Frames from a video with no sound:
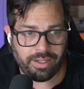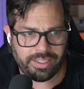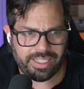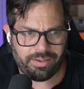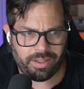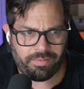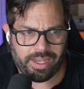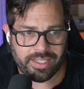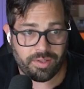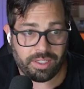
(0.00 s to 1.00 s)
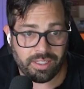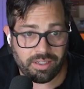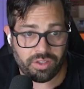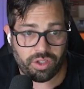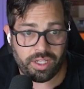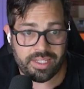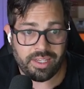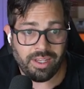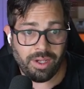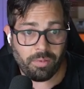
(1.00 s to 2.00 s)
I did that really fast. So we click on journeys.
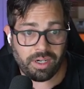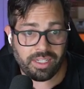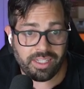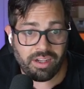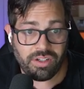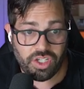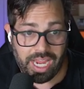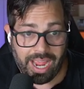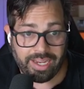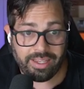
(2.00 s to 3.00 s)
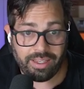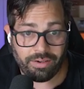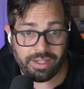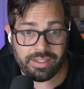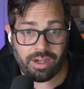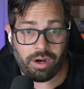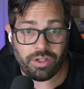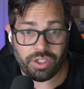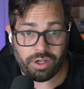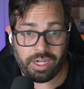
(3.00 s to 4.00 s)
We're going to click on Jack. Here is our
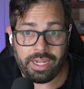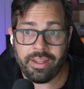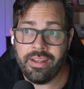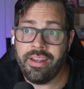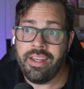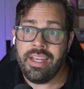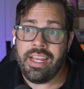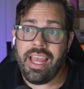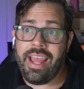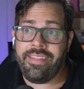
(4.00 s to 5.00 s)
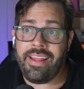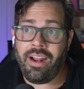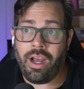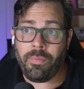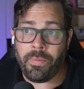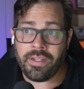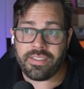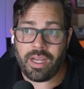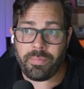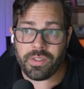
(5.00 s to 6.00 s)
journey. And then up on
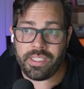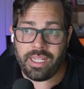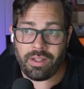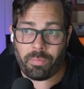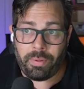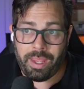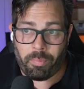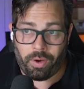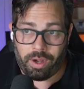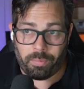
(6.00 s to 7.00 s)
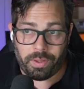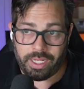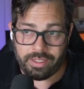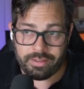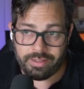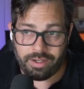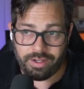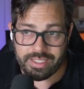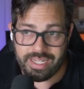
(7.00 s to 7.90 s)
top, you'll see that little paper airplane. There it is.